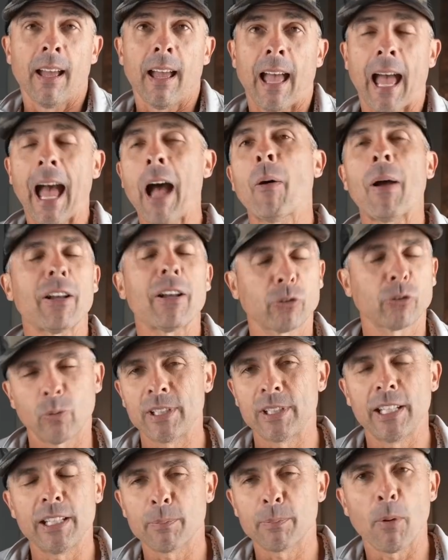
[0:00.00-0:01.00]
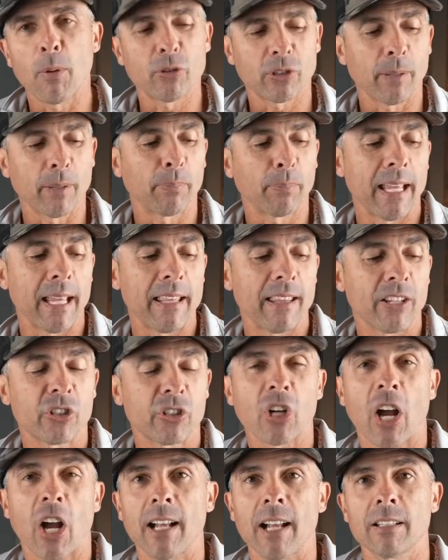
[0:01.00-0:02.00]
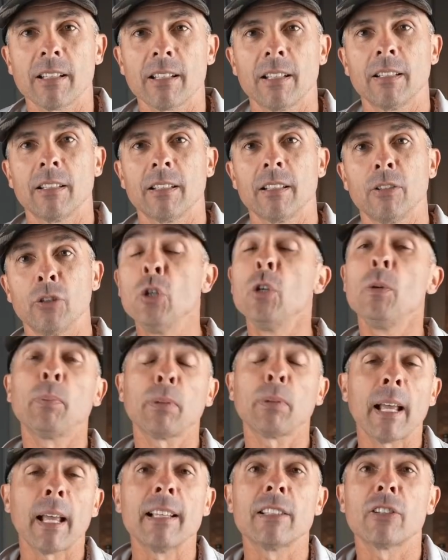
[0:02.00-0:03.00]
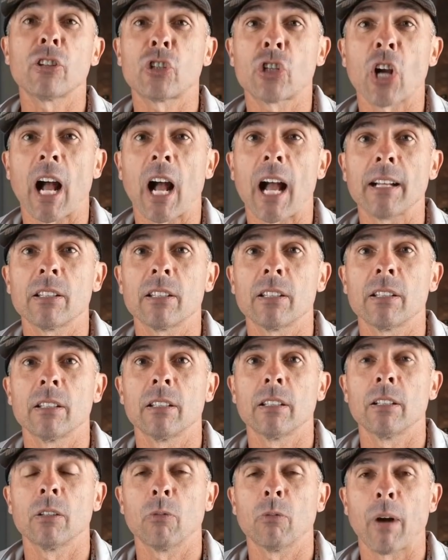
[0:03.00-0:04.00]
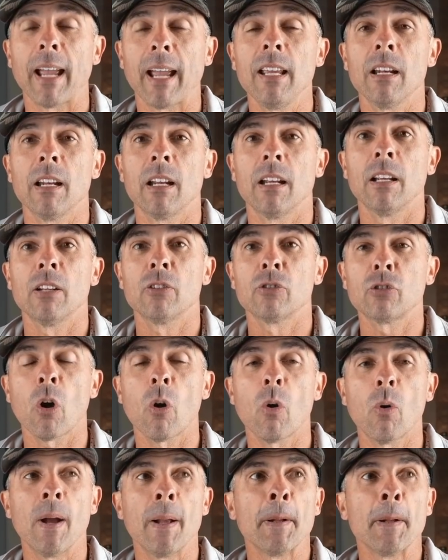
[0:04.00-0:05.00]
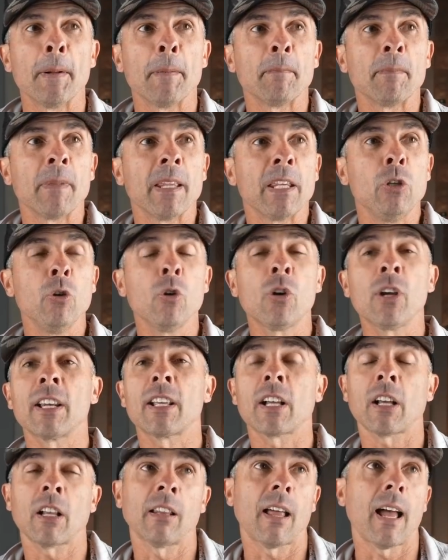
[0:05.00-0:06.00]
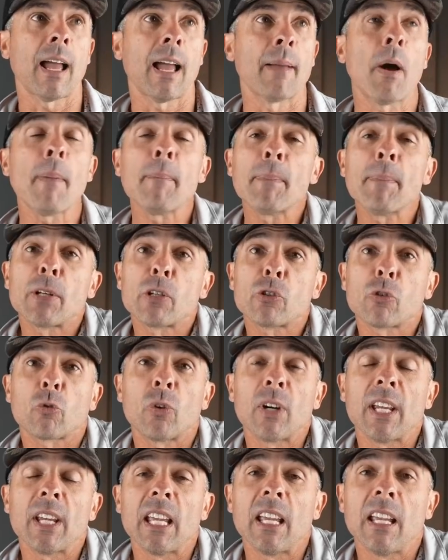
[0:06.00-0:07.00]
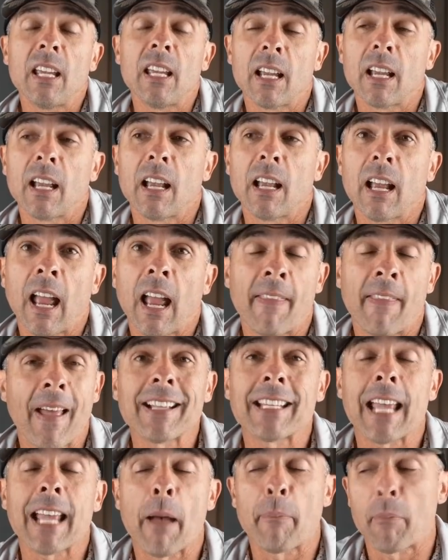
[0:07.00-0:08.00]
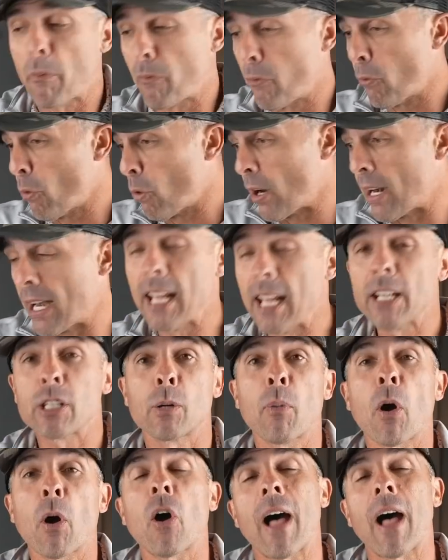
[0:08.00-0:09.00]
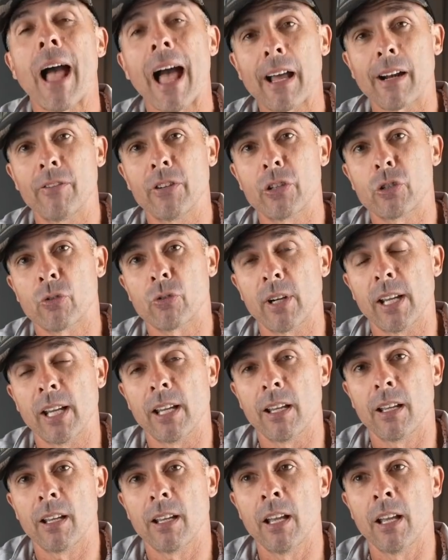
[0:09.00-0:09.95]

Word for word: How else was he supposed to play this shot? Dude plays a shot, right? So you could climb up a tree and that's happened before and hit your ball out of a tree.